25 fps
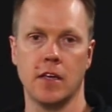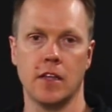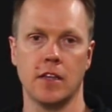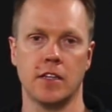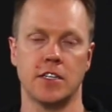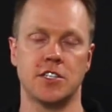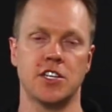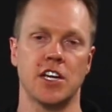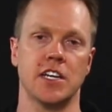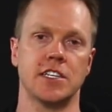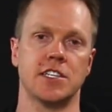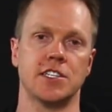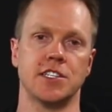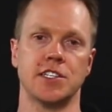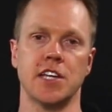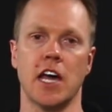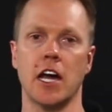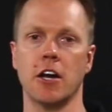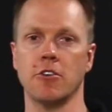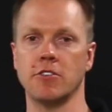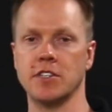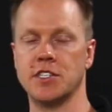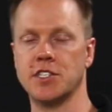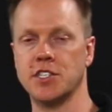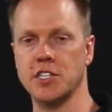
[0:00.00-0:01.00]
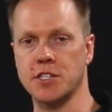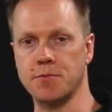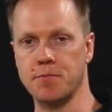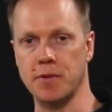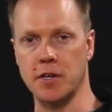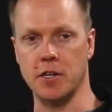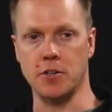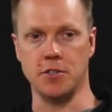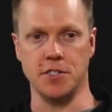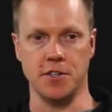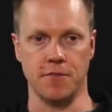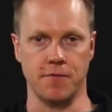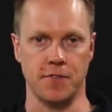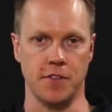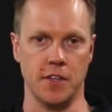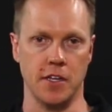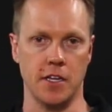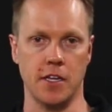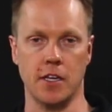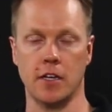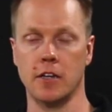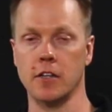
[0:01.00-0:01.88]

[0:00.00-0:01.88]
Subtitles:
the chances are it's just because of the